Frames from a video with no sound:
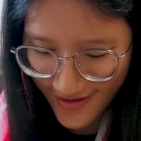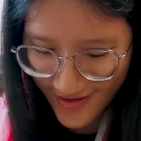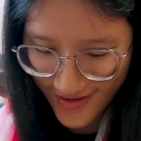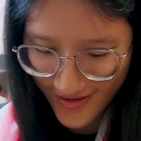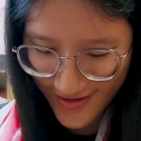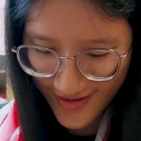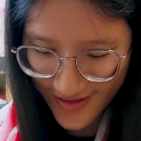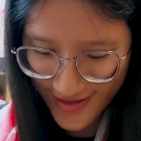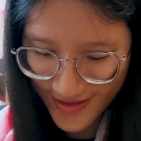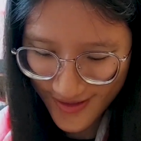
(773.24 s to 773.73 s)

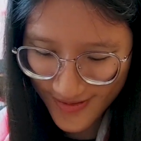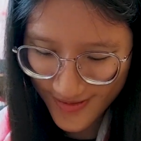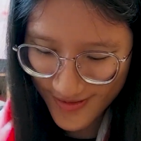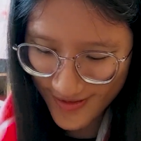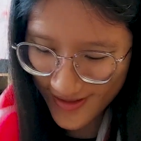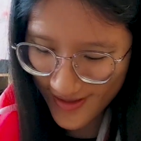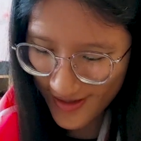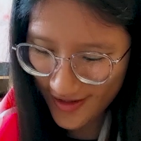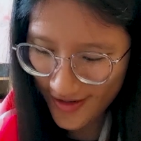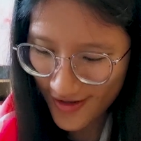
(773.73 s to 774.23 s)
the next book
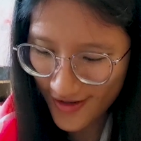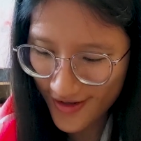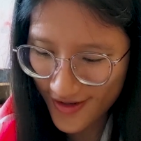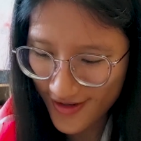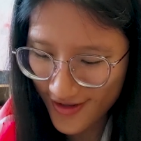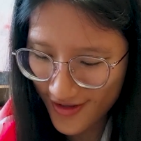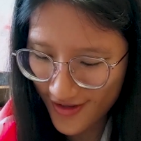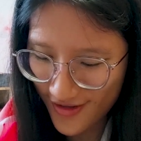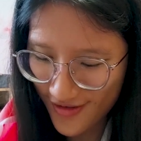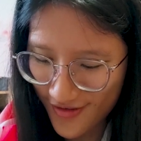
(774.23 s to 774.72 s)
that I
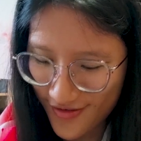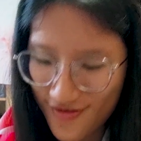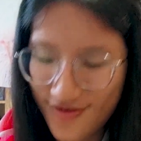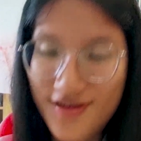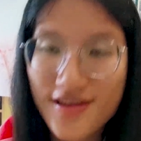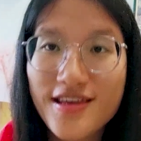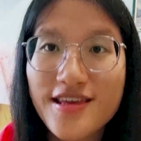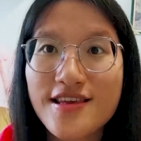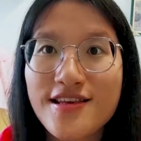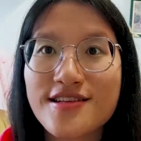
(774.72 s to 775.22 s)
got here
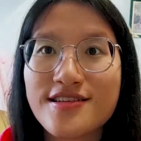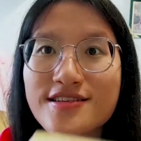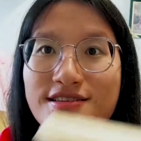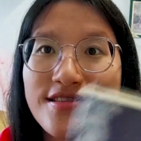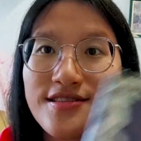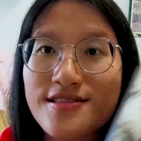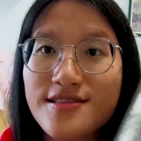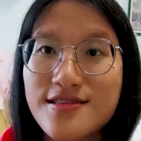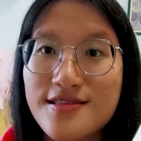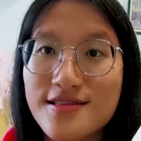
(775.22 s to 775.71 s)

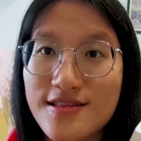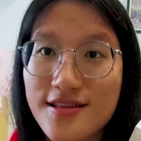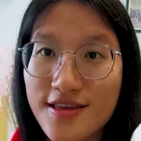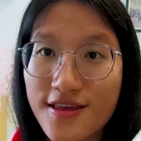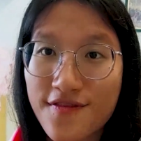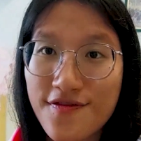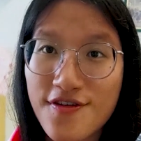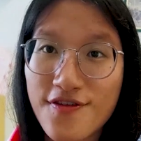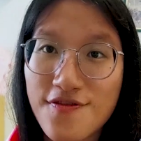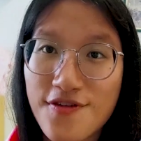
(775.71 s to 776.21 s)
is The
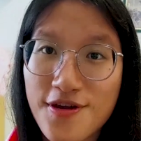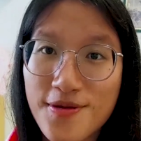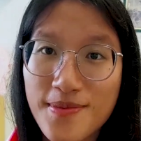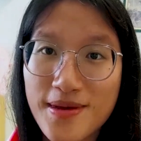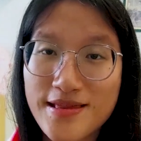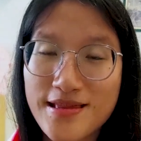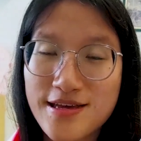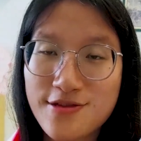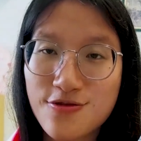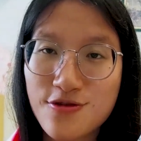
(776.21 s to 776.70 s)
Gift of Rain
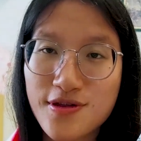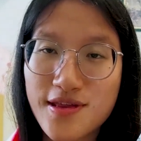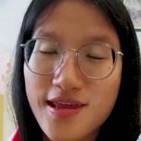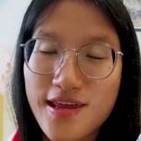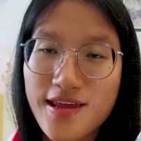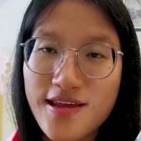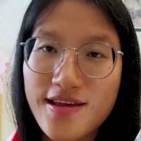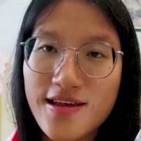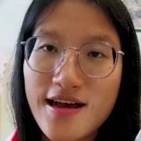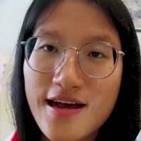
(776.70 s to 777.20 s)
by Tan Twan
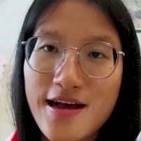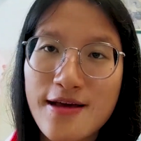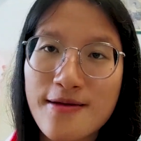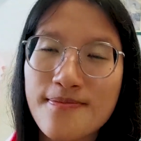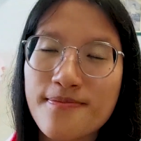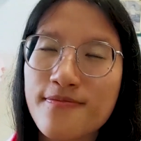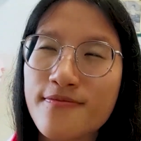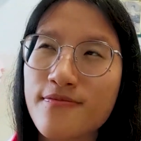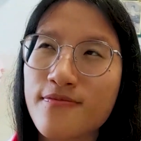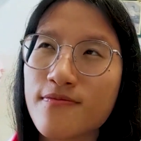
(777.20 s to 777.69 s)
Eng.
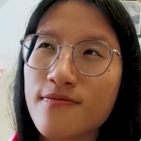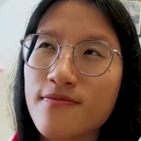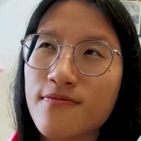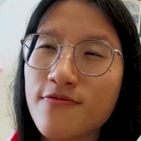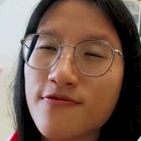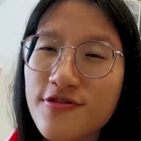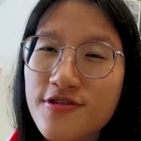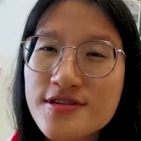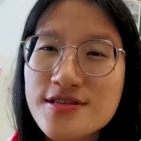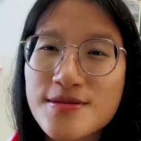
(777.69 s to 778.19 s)
I'm
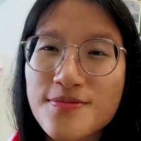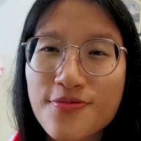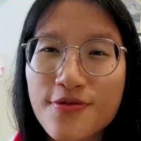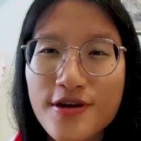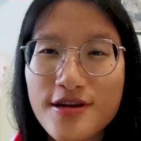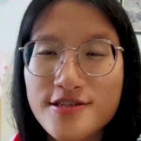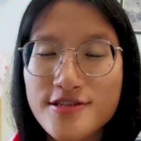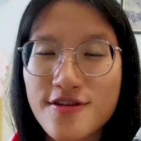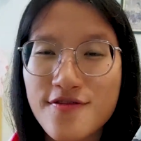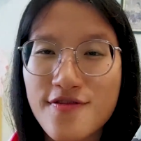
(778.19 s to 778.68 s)
very
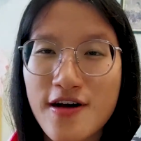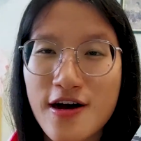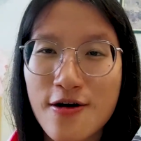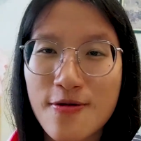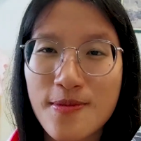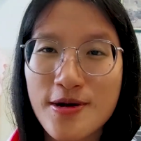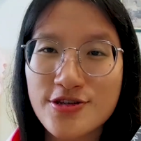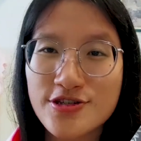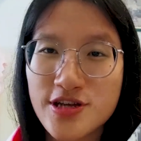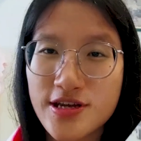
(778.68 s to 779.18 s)
surprised of
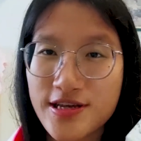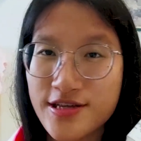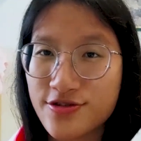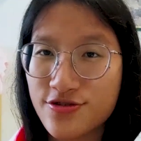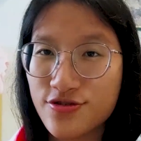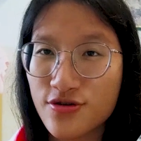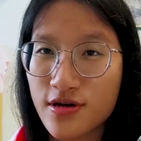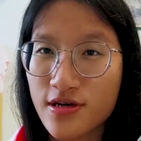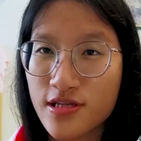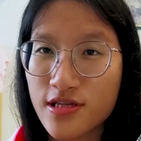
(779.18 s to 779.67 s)
how much I
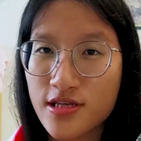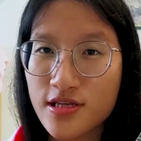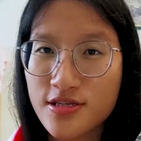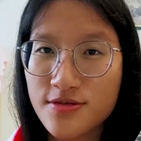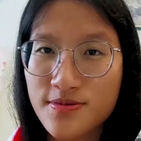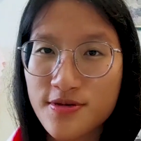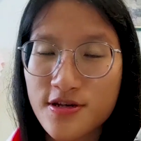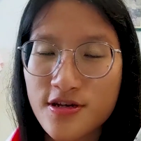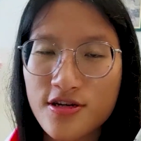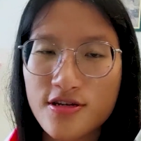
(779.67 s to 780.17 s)
enjoy
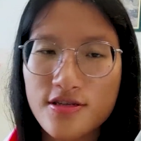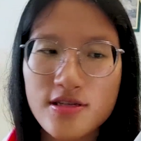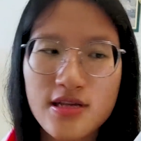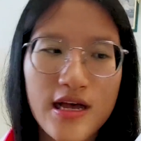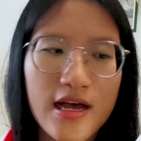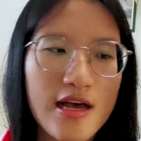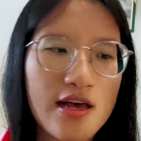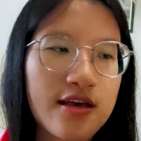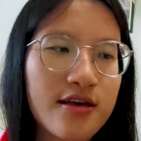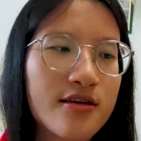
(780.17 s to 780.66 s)
this because
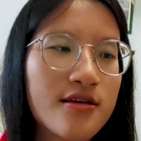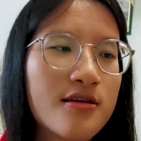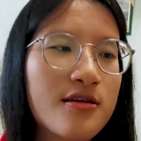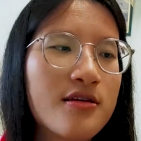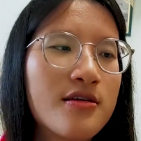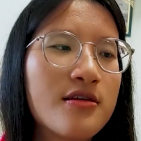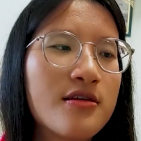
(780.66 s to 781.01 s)
I